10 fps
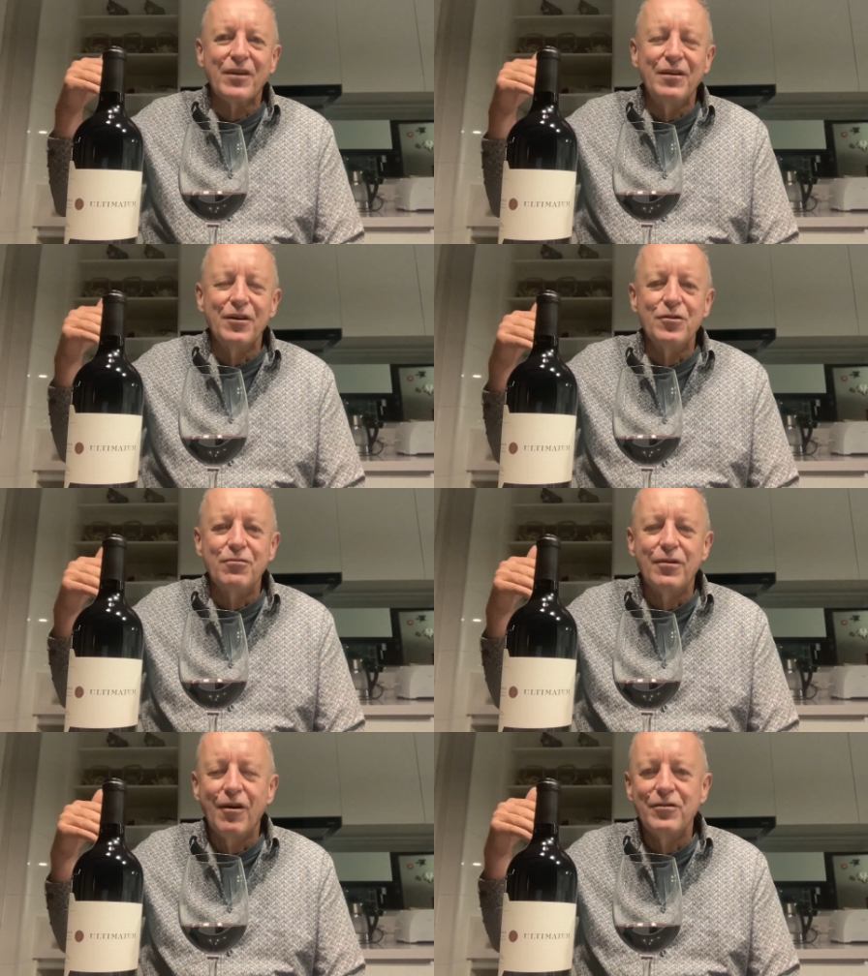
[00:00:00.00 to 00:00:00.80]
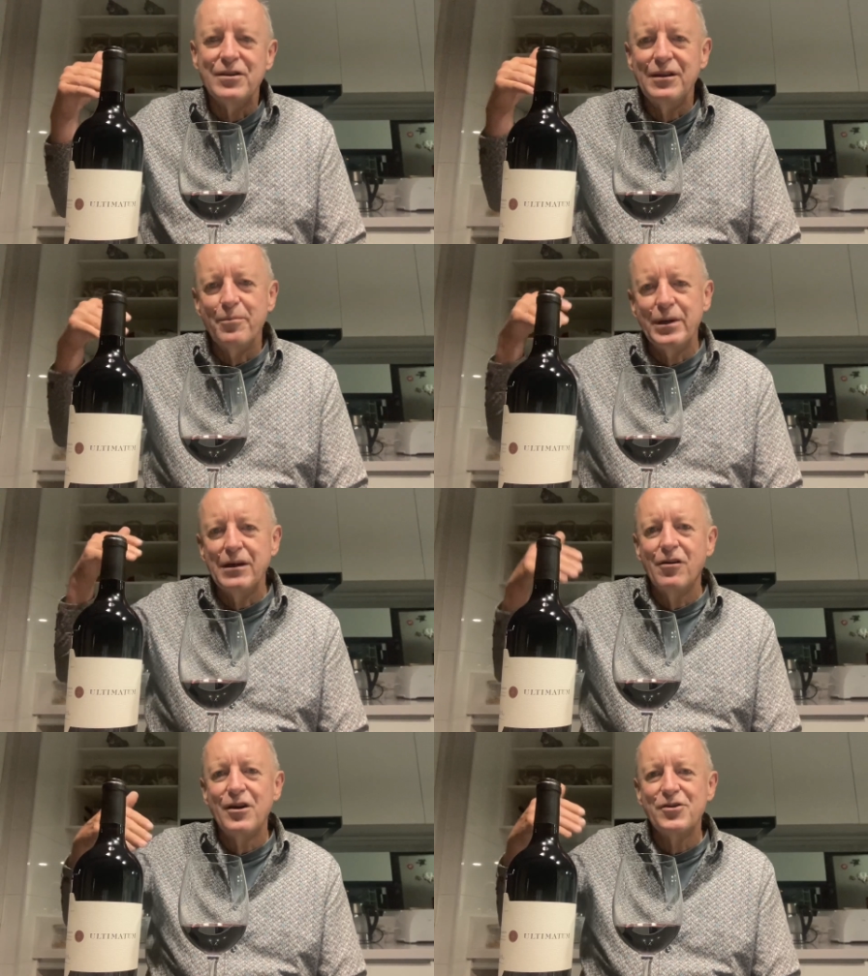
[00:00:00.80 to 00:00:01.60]
You know, obviously the
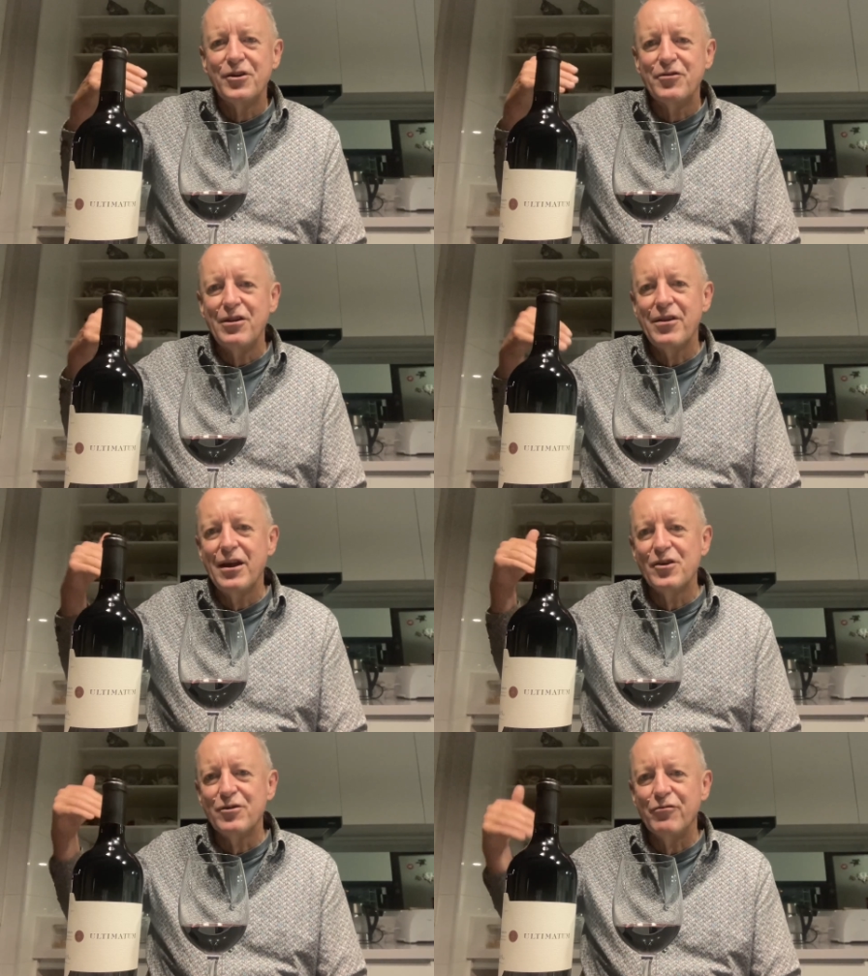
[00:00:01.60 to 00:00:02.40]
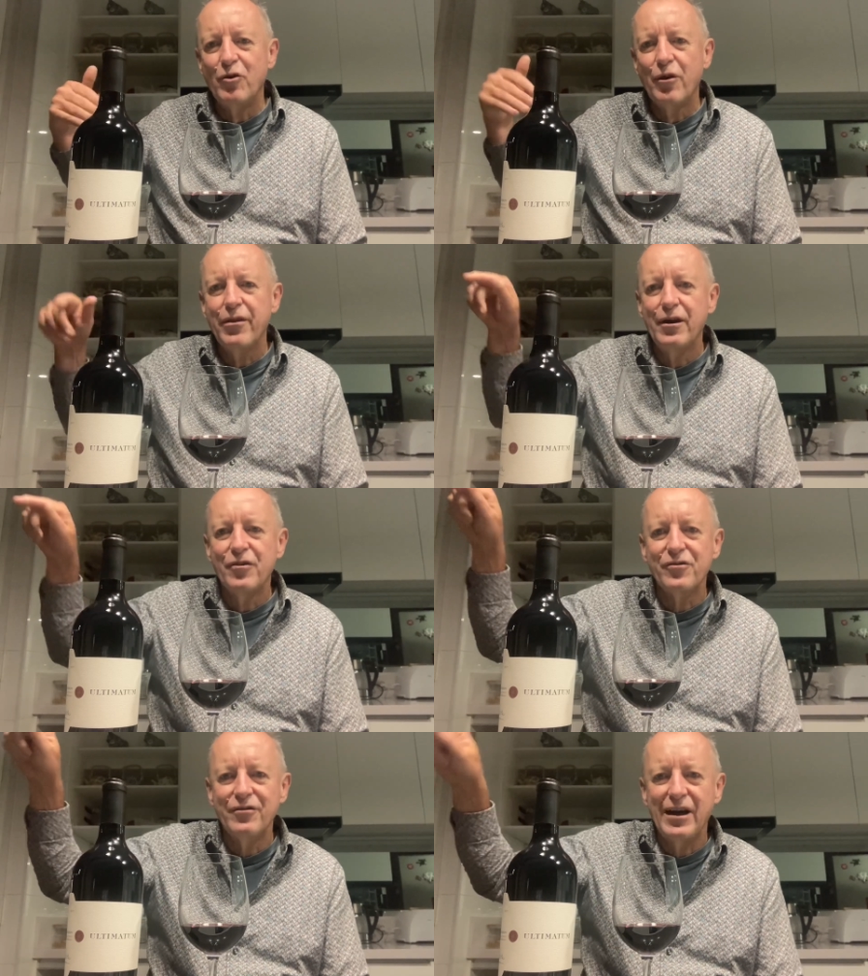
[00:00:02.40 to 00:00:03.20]
big guys are 3,000,
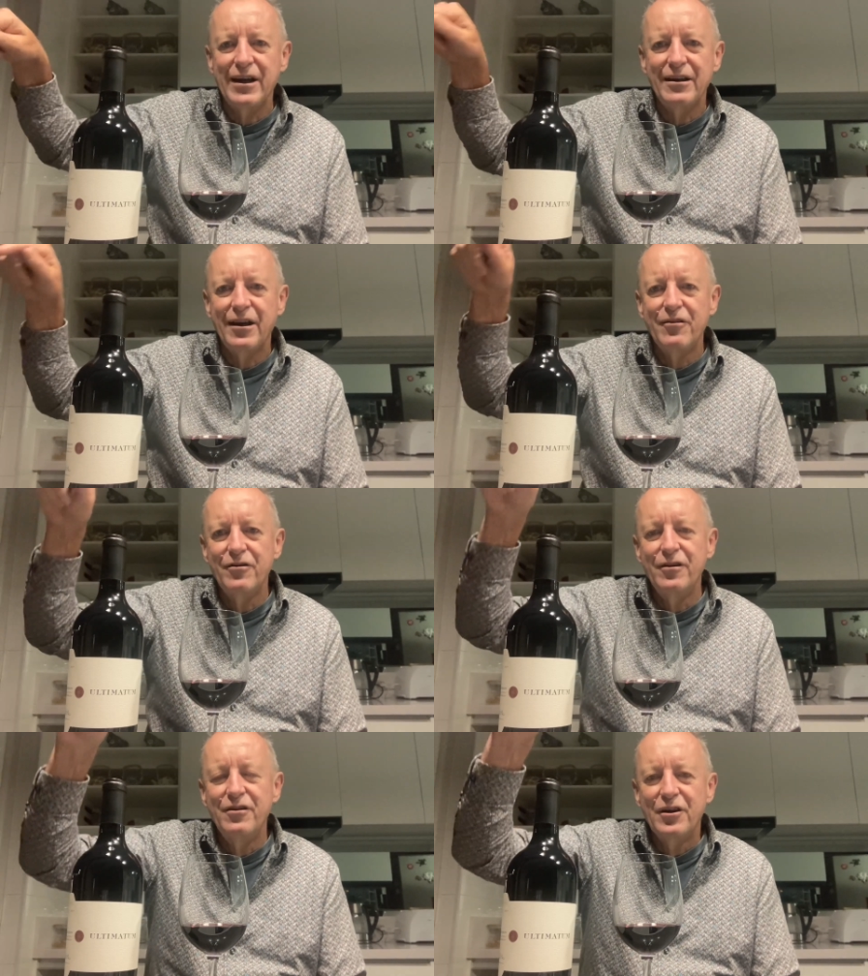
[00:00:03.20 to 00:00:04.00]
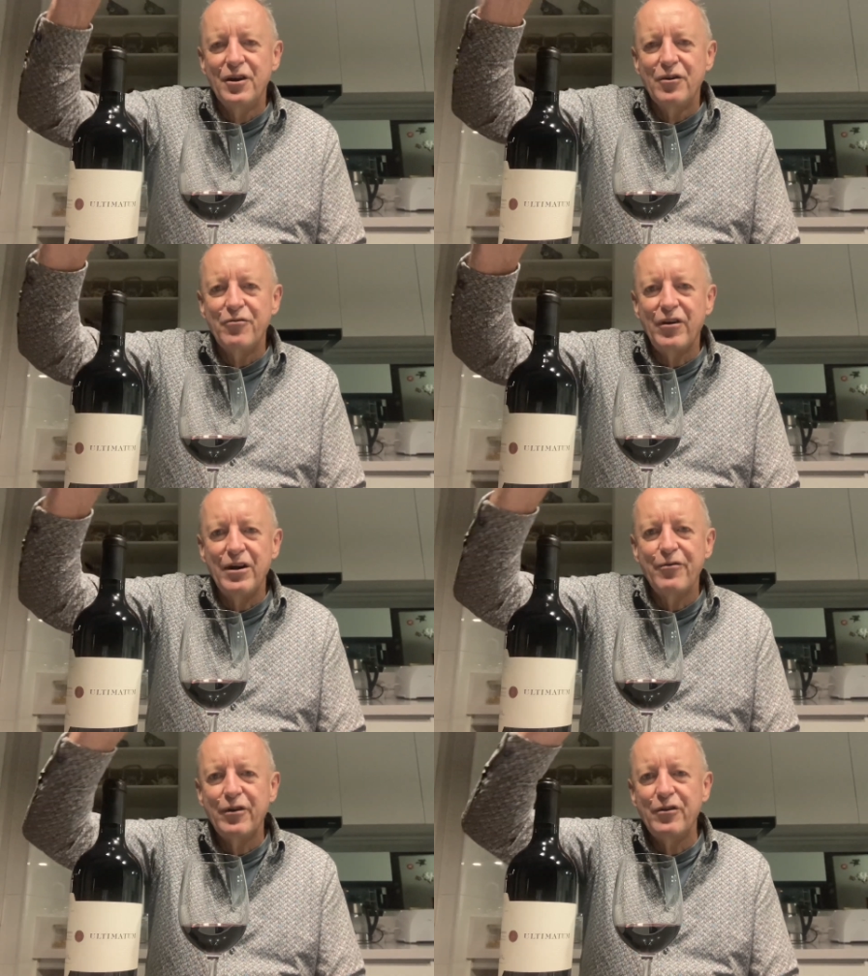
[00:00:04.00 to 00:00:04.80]
4,000, 800,
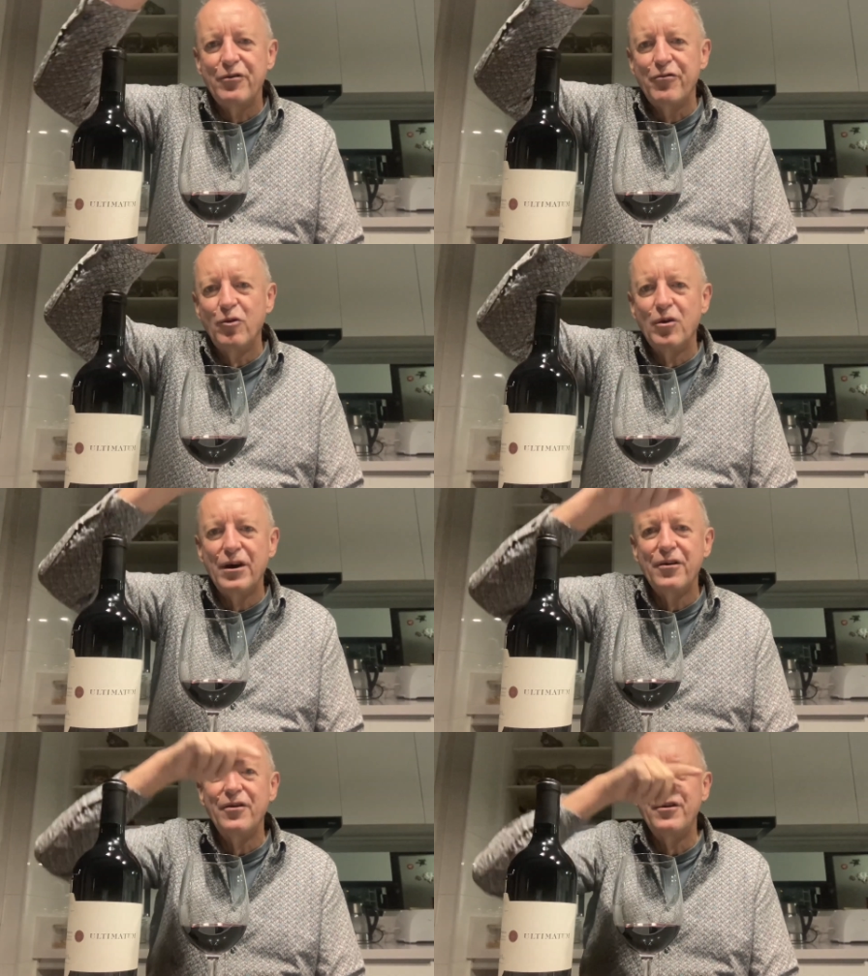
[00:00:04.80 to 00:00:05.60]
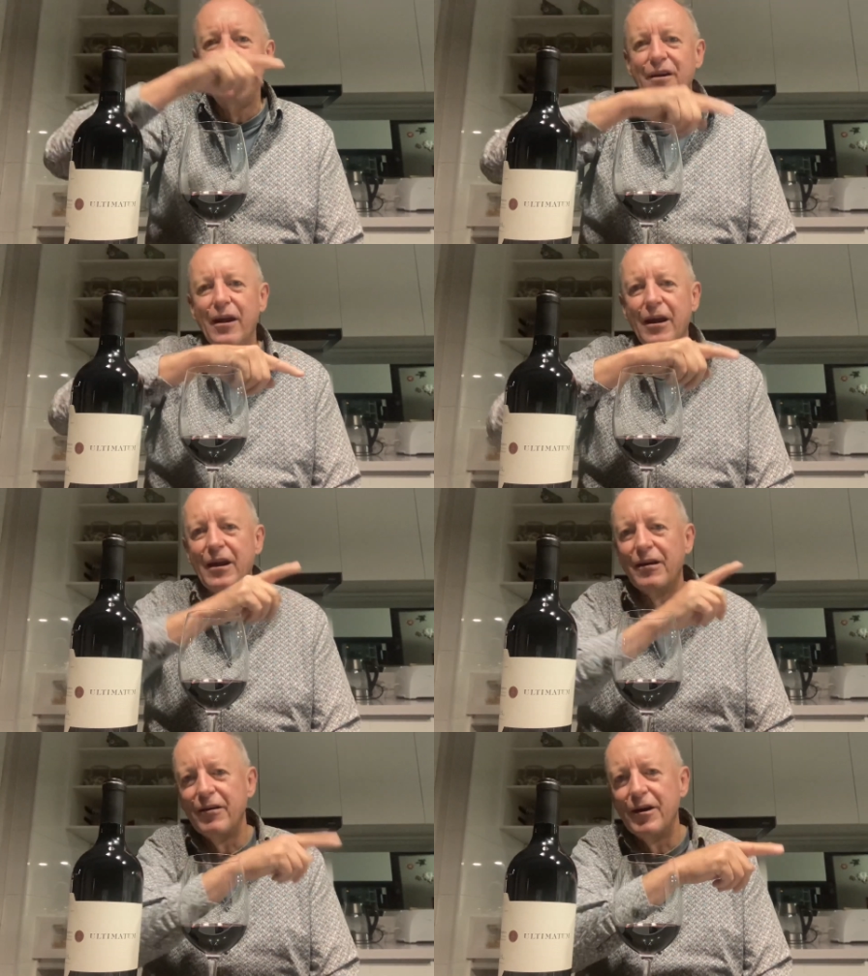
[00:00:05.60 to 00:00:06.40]
500, 400,
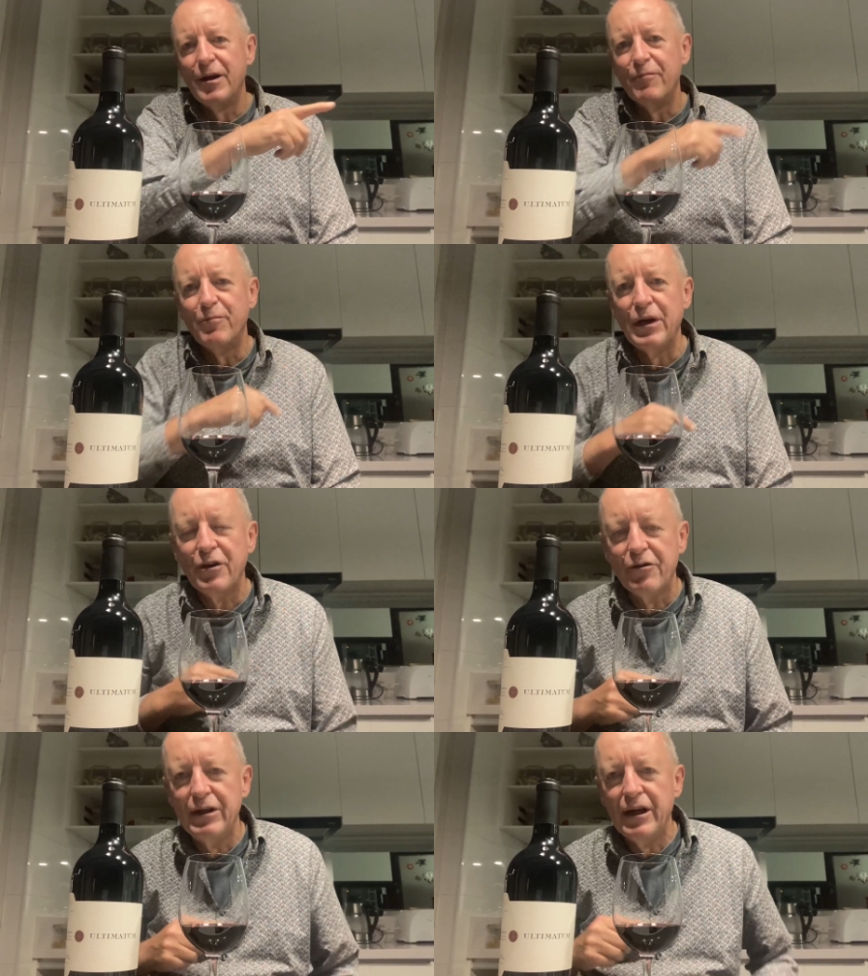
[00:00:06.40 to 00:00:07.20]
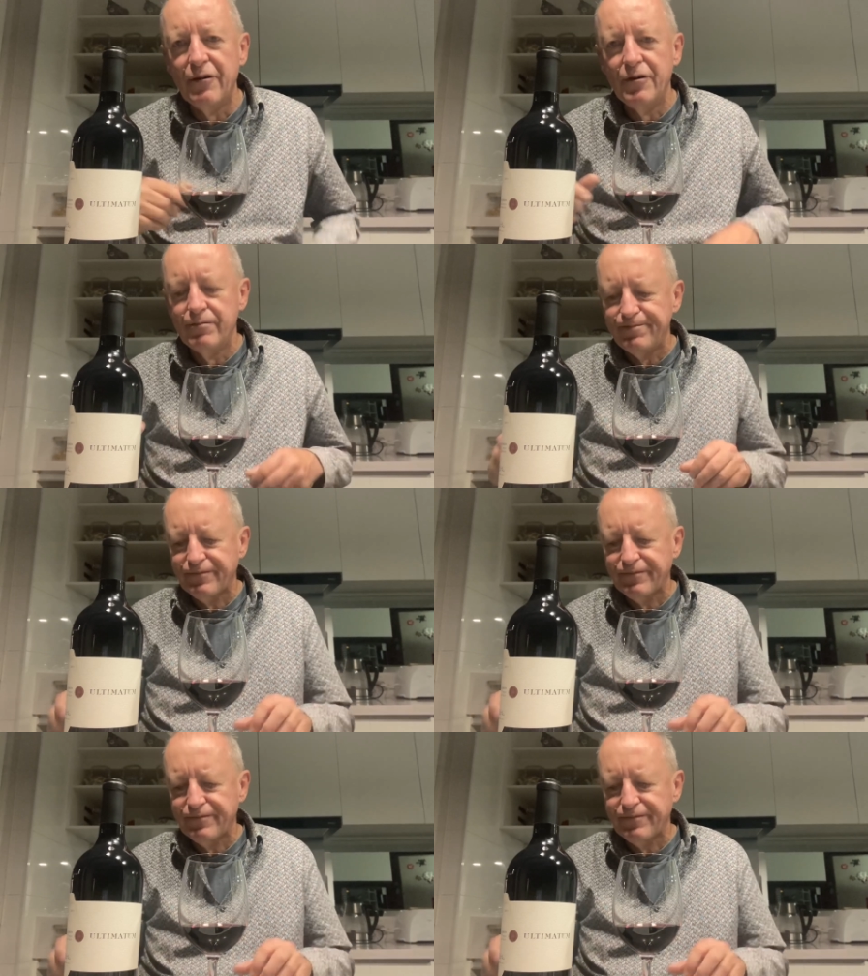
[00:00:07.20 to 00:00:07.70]
and about 300.